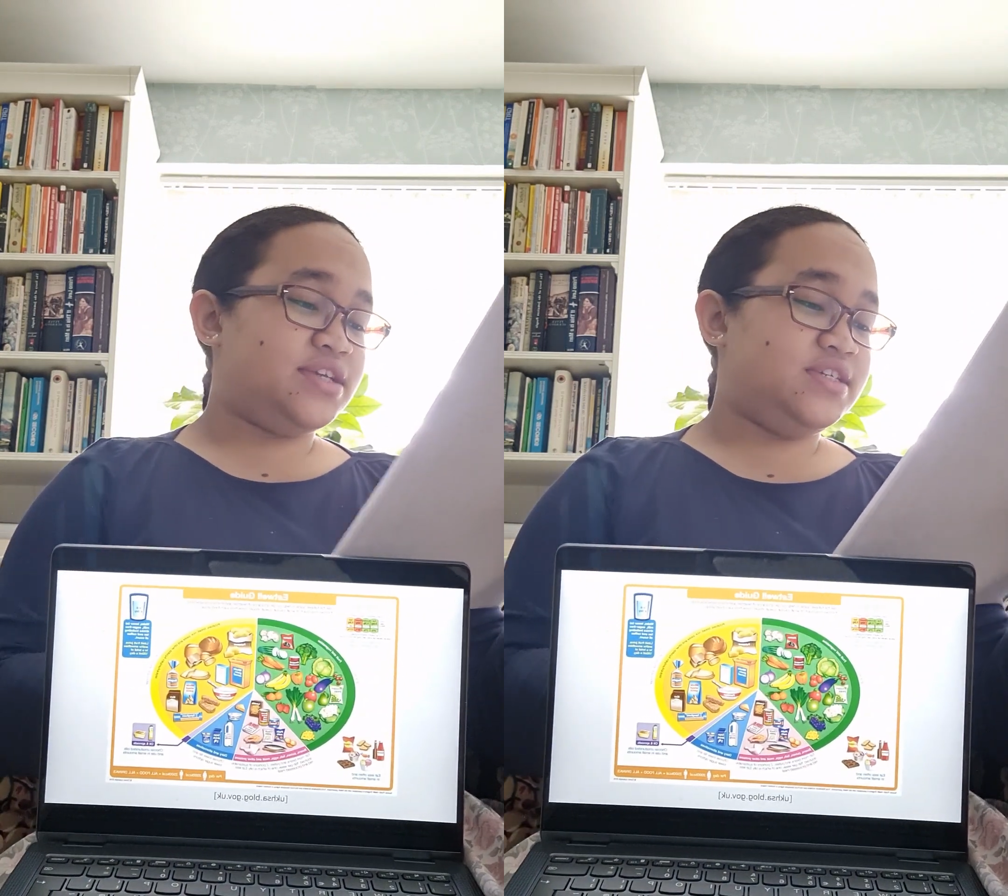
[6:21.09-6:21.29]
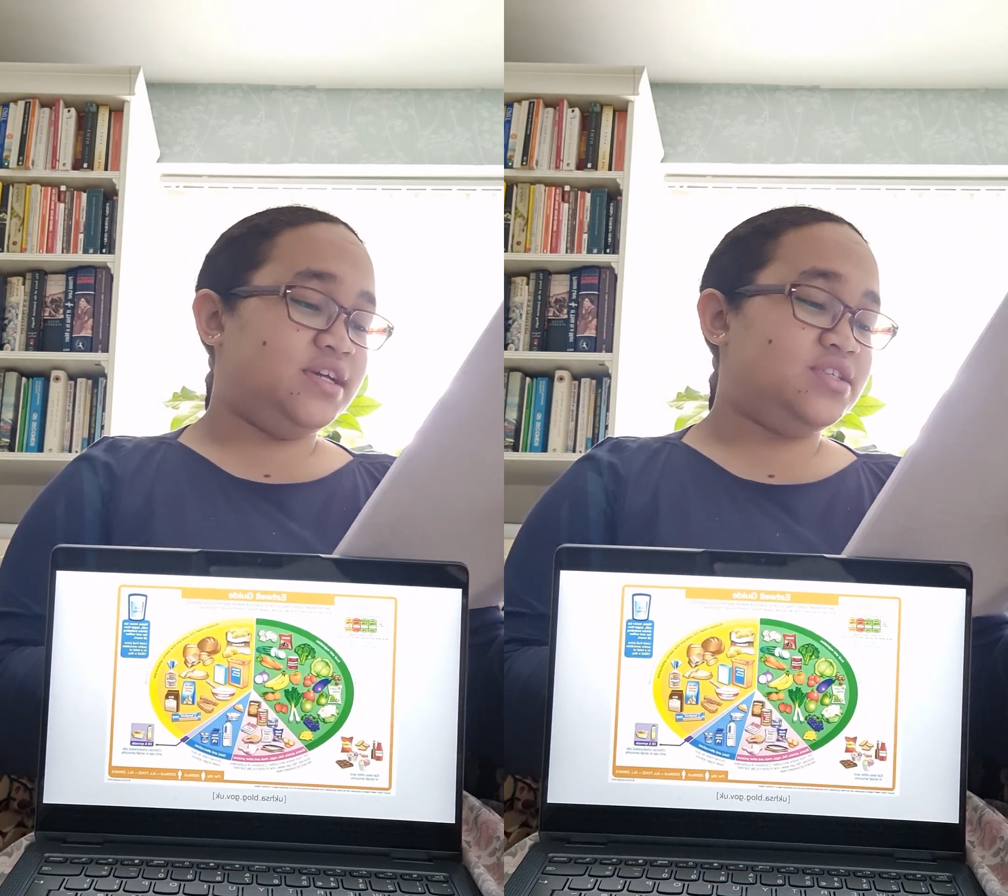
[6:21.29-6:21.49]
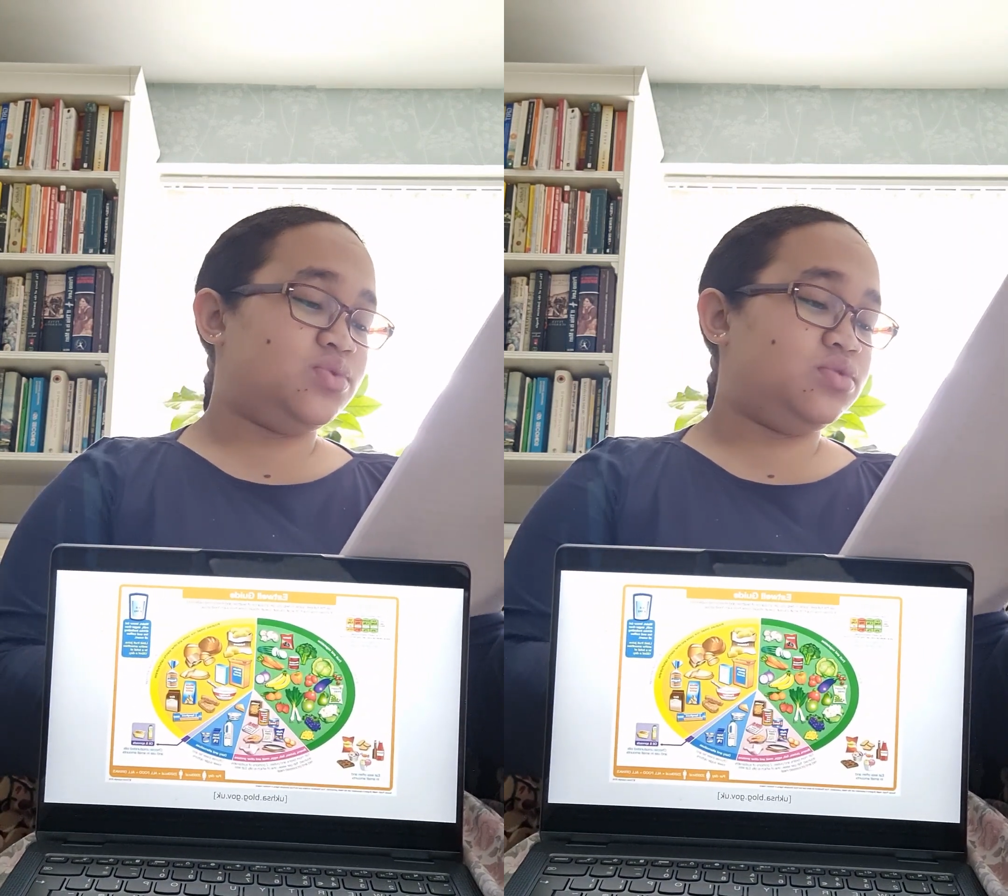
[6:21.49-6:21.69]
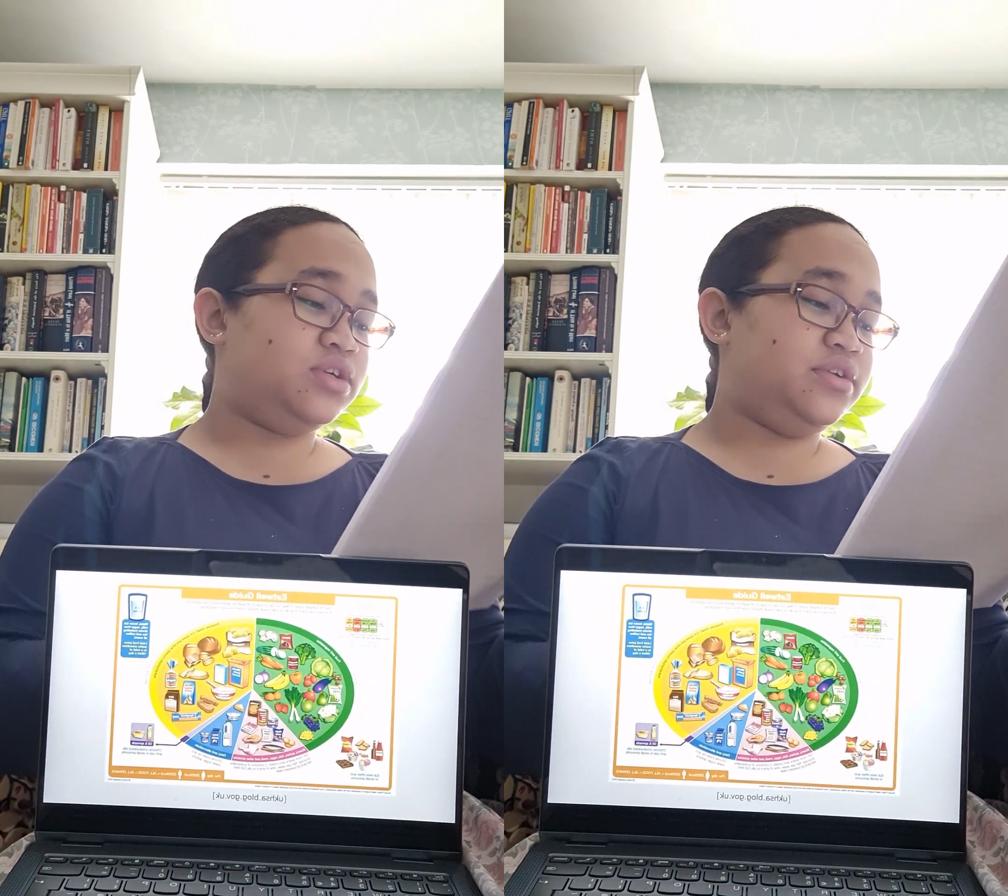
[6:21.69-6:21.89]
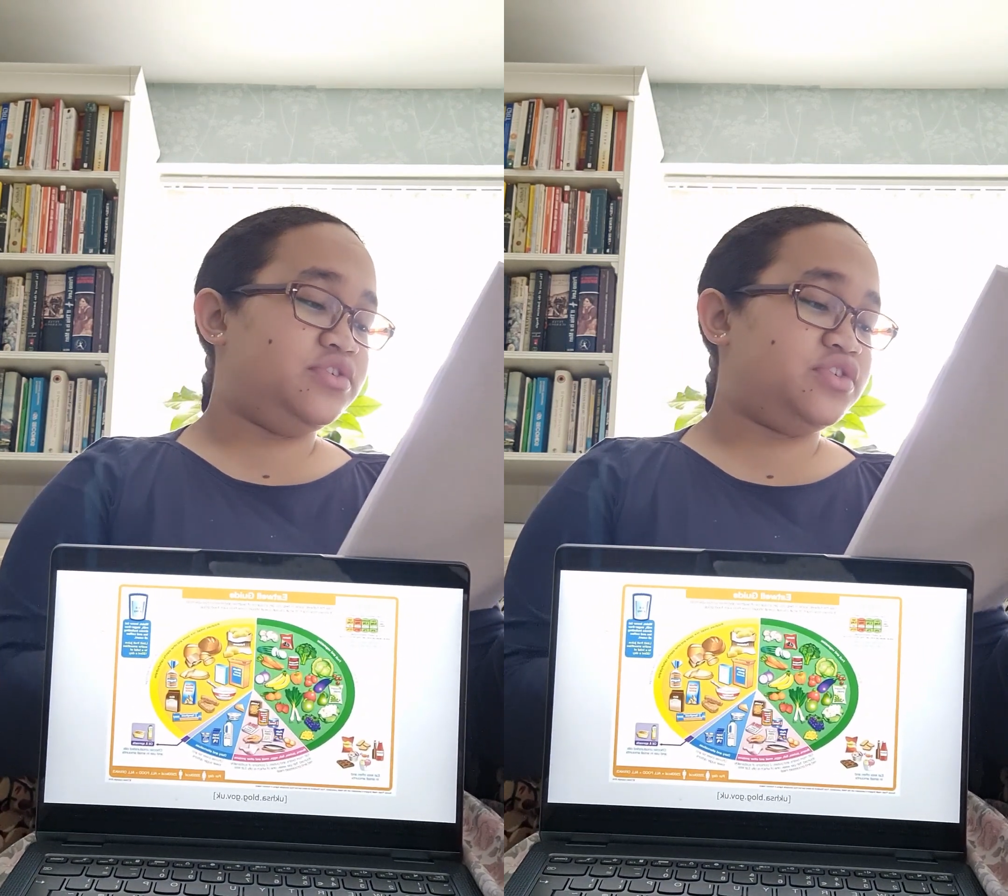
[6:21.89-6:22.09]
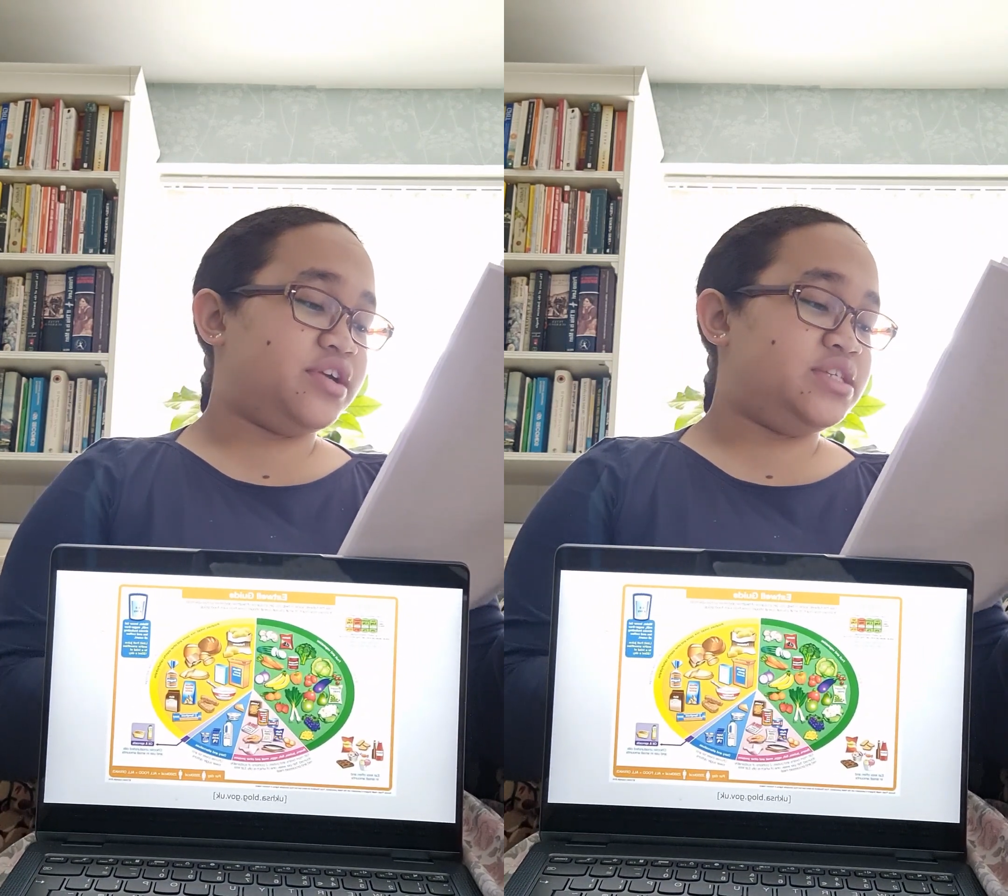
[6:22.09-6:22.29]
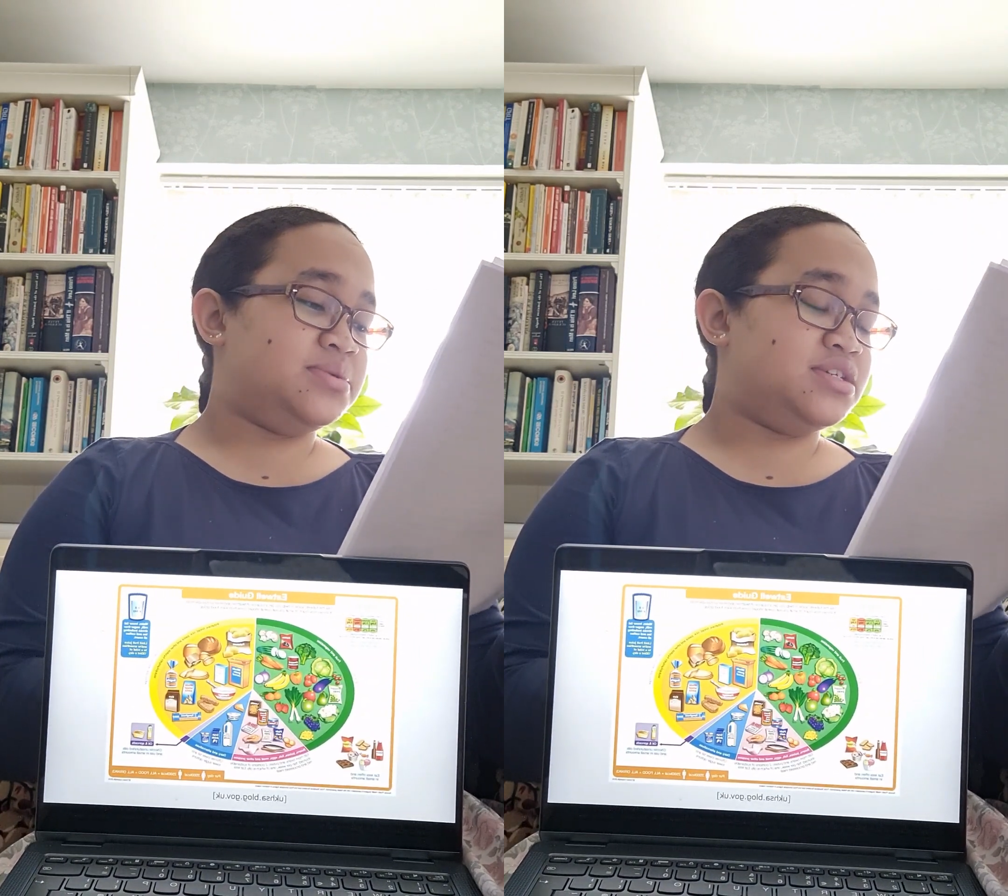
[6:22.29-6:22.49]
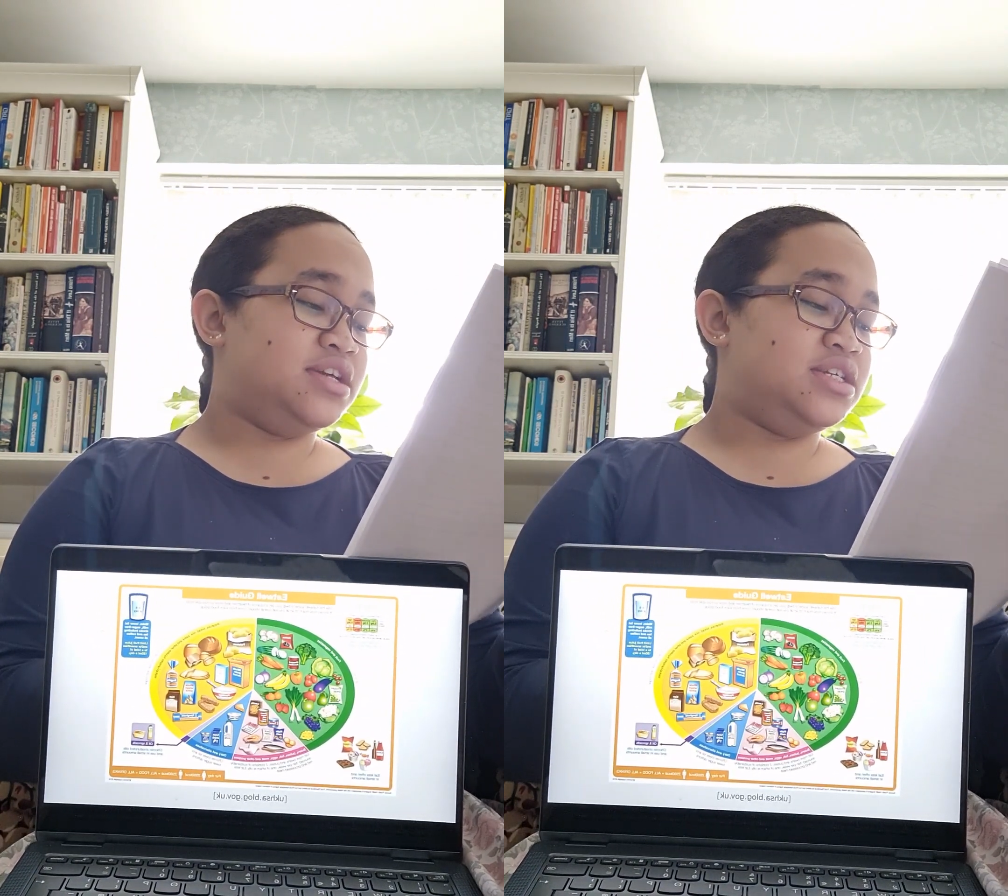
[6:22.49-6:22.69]
contains all the nutrients
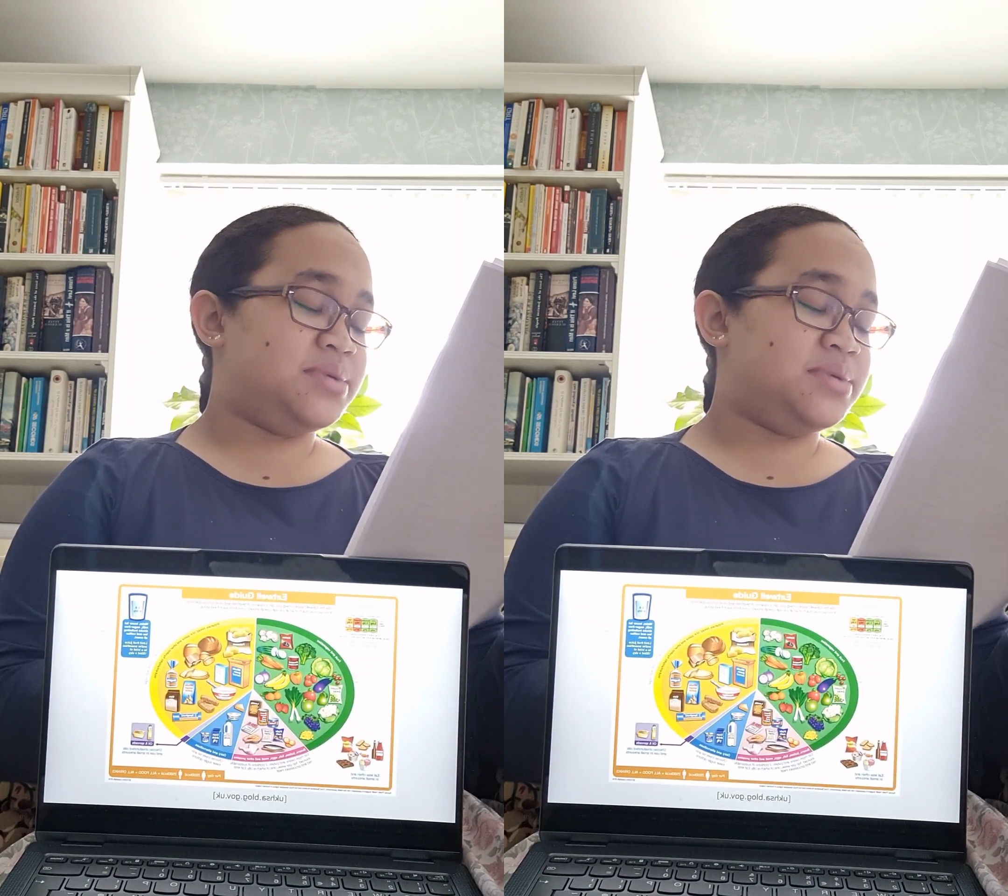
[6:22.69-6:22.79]
which lead